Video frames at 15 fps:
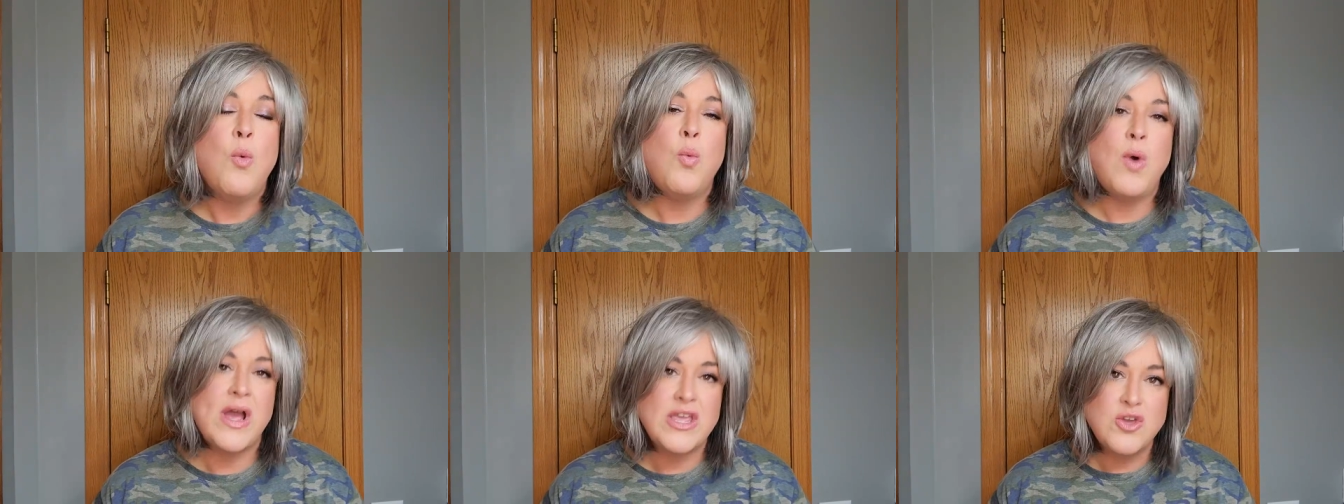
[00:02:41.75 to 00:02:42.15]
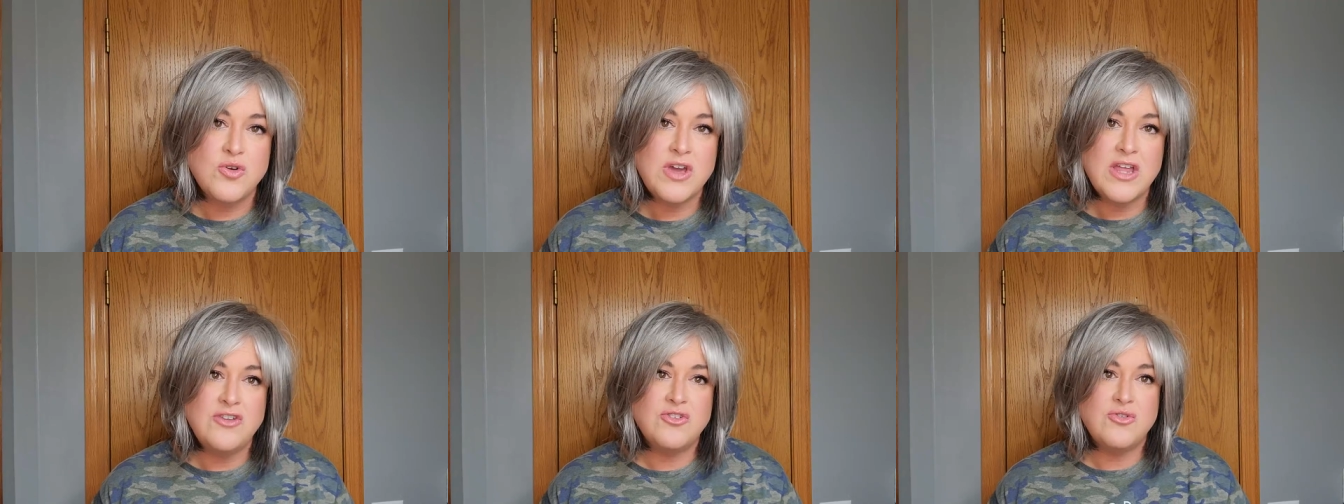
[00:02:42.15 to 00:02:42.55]
what
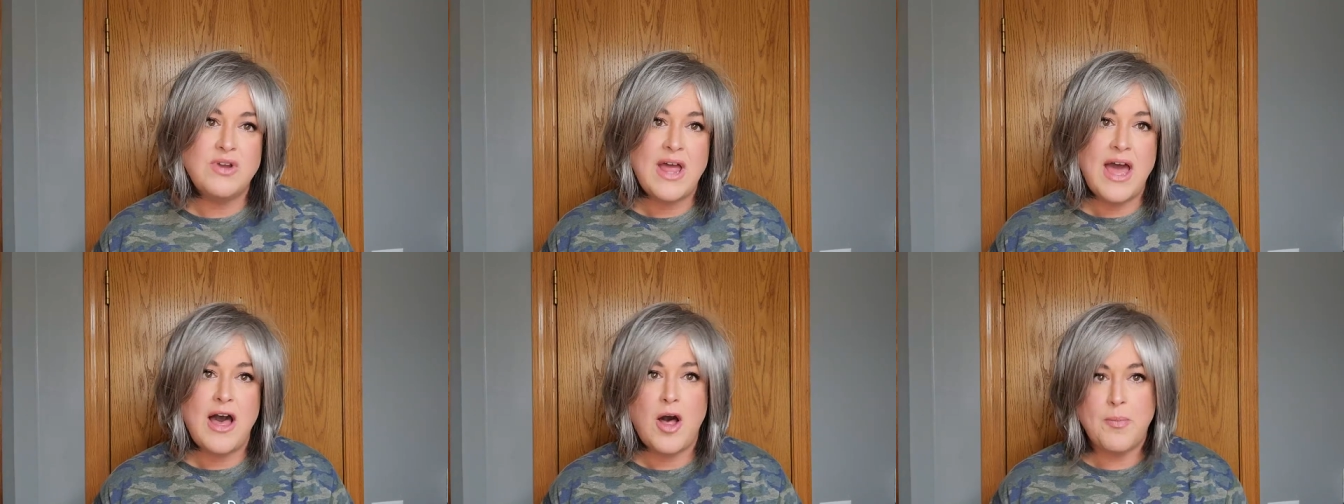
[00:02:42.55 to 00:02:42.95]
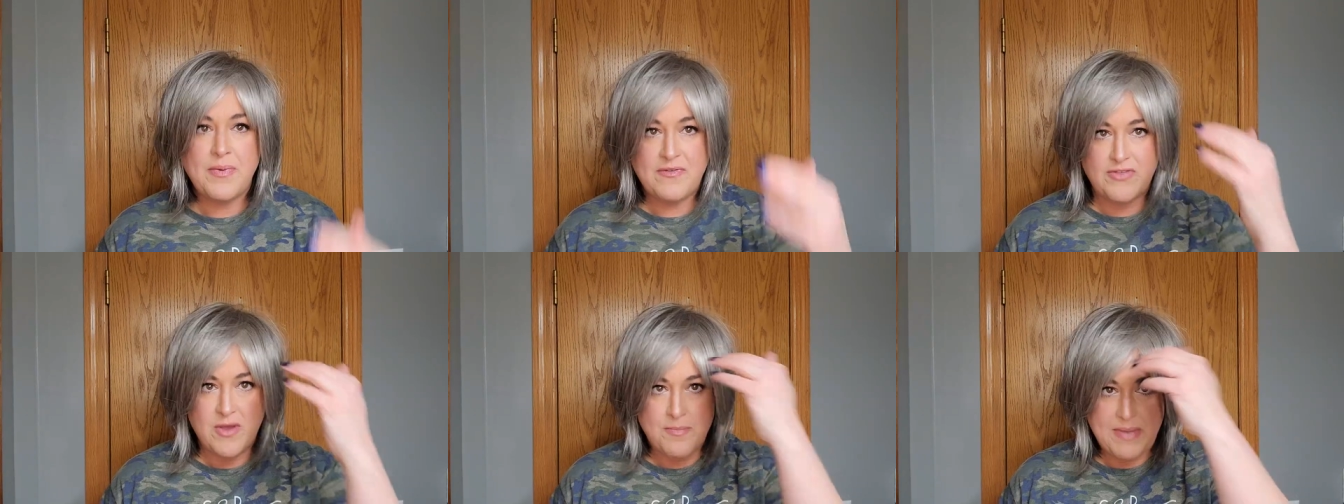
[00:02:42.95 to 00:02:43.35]
you can do to
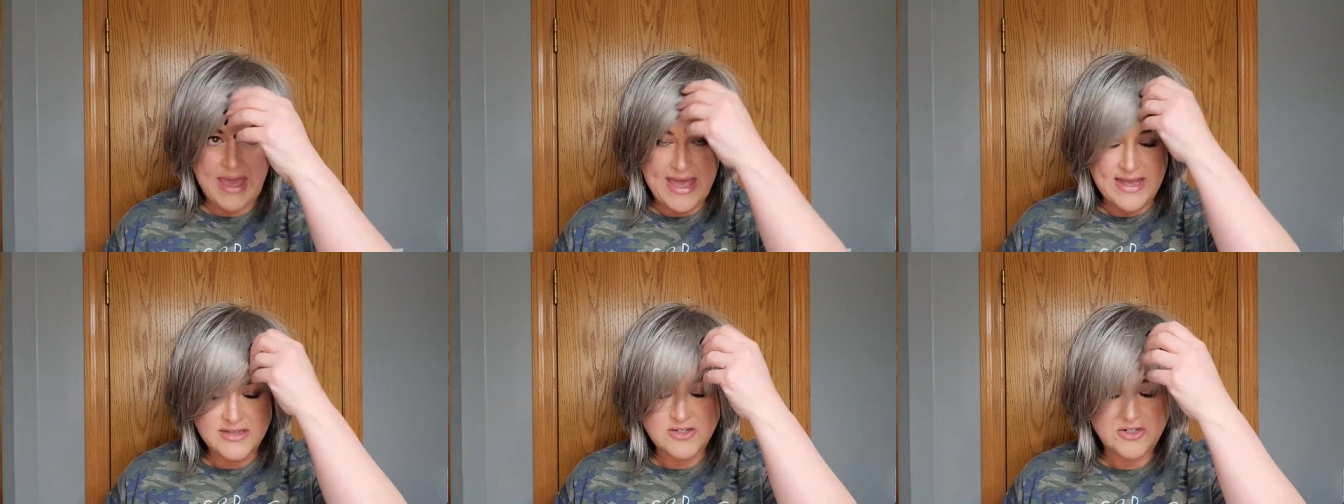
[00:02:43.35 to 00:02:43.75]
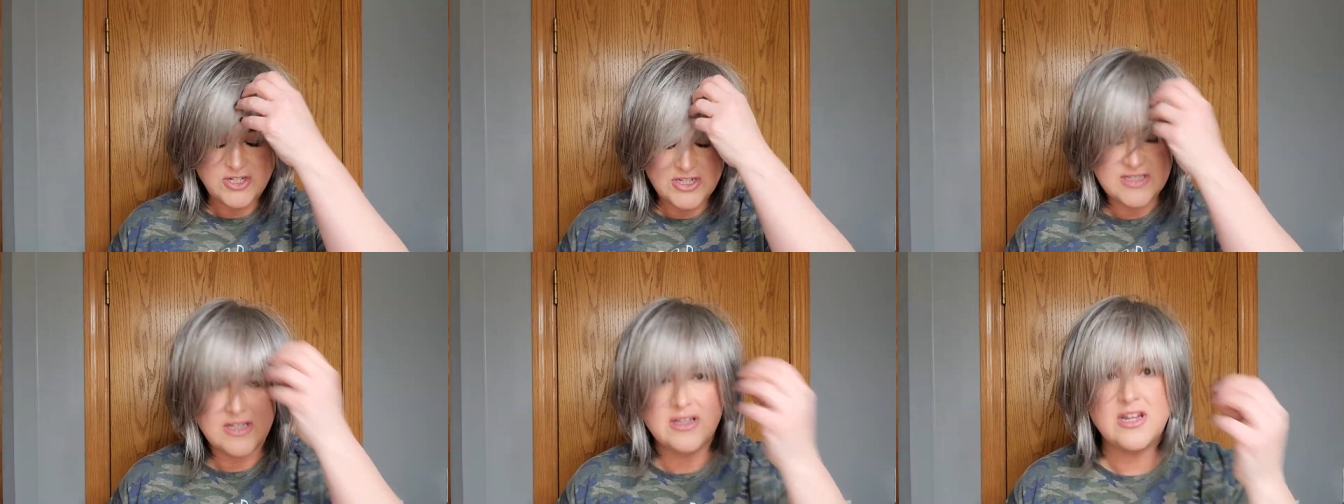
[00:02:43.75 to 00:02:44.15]
help if the bangs are
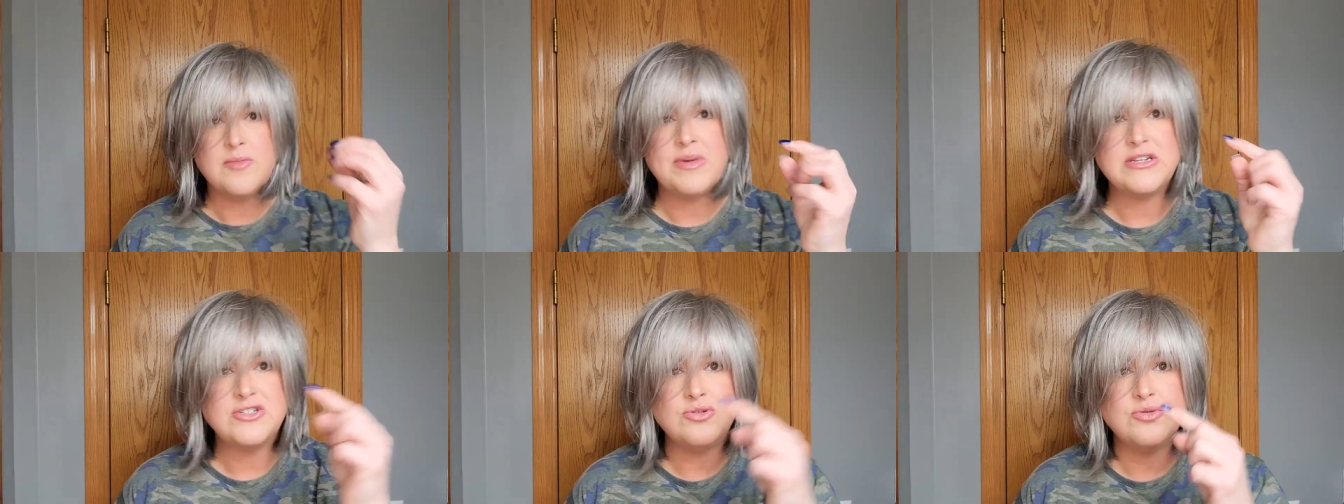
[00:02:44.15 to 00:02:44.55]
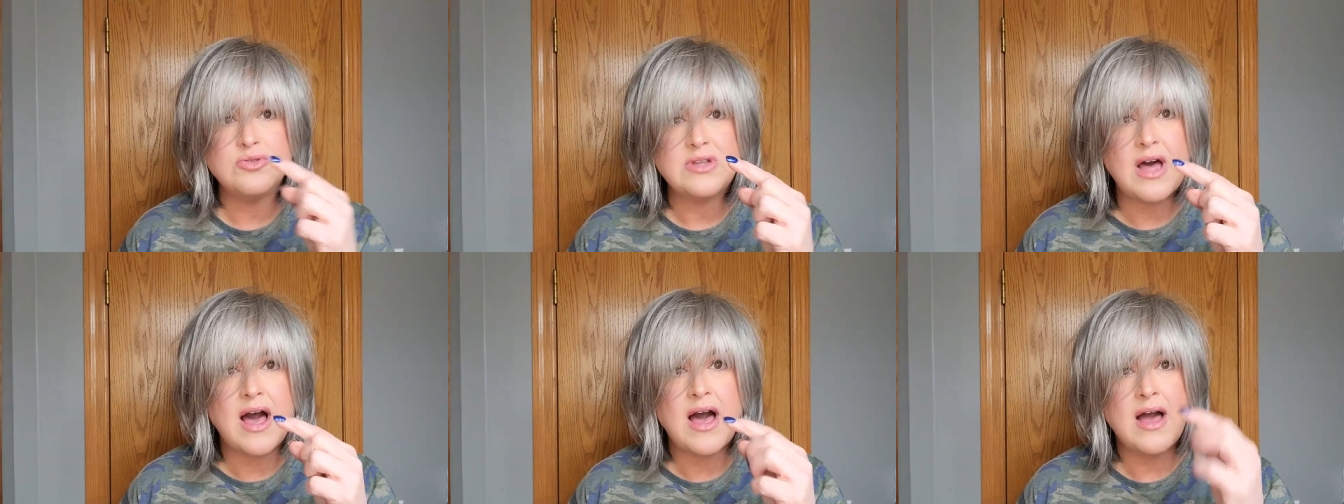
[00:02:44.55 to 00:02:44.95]
just a little bit too
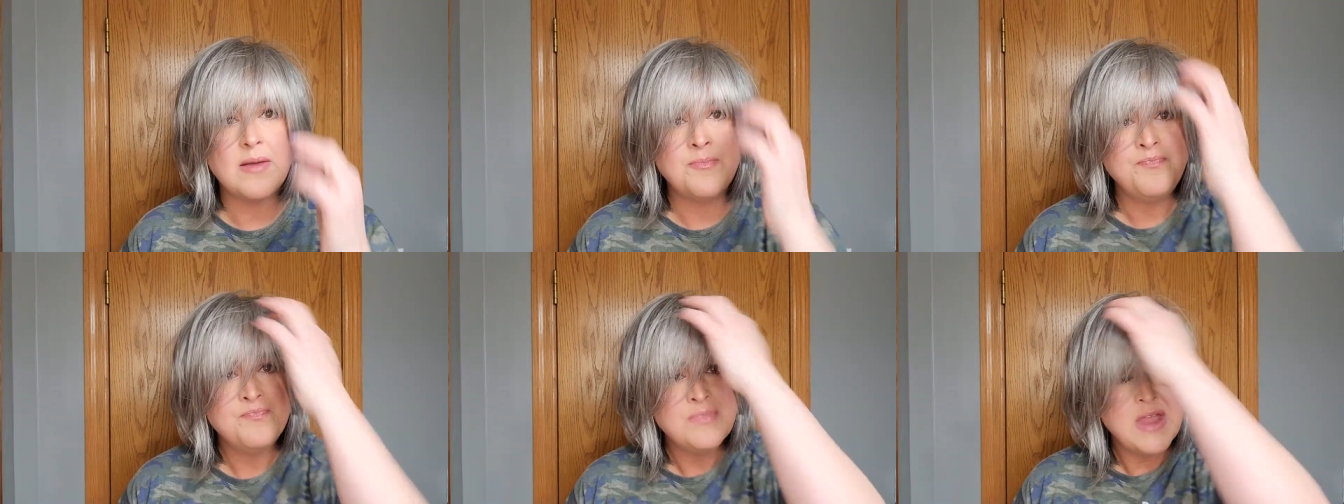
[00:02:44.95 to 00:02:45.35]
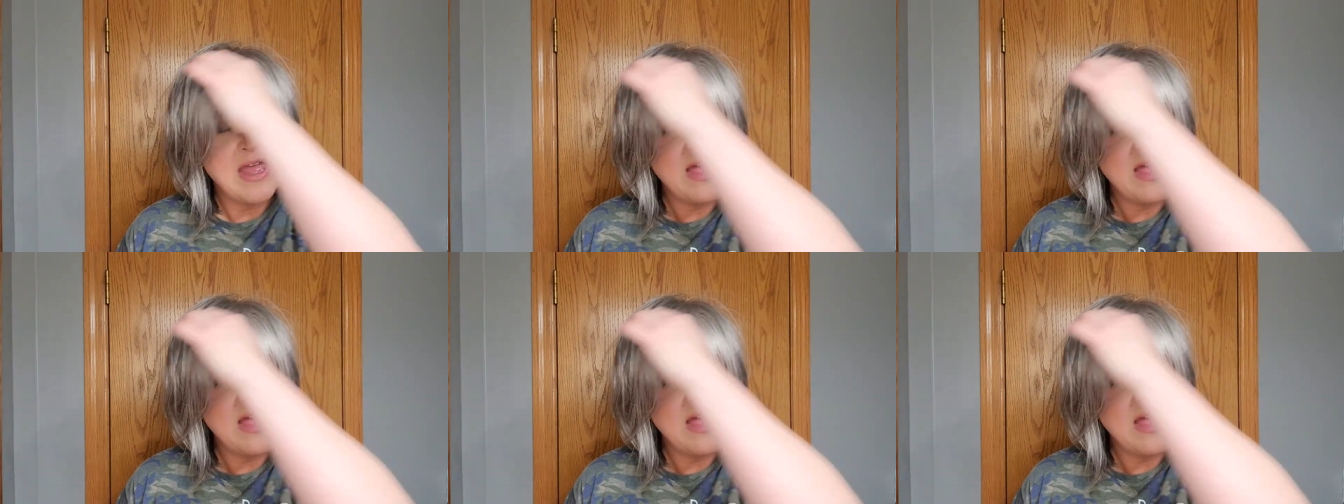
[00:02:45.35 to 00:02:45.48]
long,